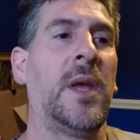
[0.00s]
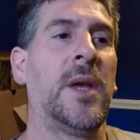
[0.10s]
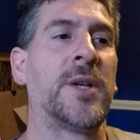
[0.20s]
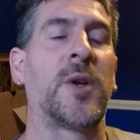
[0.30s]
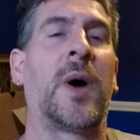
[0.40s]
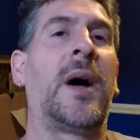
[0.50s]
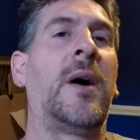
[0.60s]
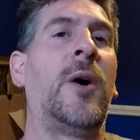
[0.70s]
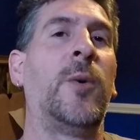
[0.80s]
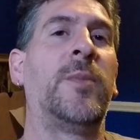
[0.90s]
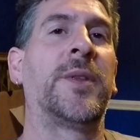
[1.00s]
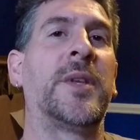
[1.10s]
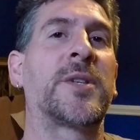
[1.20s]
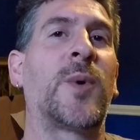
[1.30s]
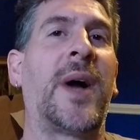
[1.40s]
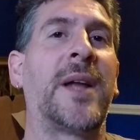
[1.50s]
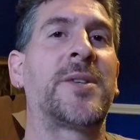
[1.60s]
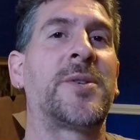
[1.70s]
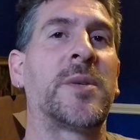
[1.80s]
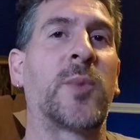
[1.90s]
So I hope that this will
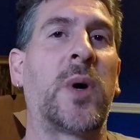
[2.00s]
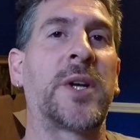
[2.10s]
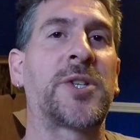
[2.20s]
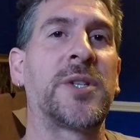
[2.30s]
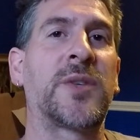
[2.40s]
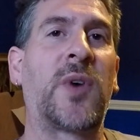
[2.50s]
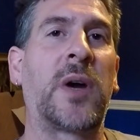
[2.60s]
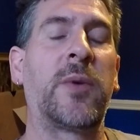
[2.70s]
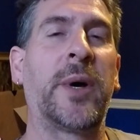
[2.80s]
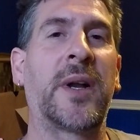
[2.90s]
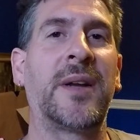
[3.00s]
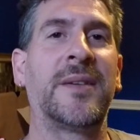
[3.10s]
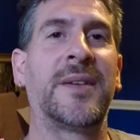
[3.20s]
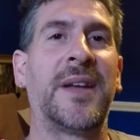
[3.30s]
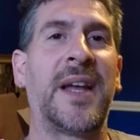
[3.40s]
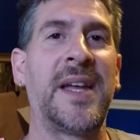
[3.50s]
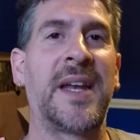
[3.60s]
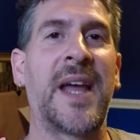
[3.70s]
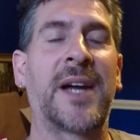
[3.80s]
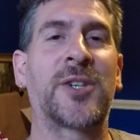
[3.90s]
answer some questions for everybody and
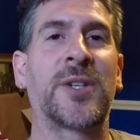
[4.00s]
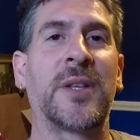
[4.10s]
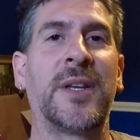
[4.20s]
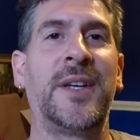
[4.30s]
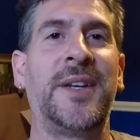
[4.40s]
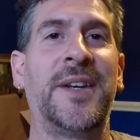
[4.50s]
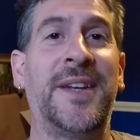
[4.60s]
actually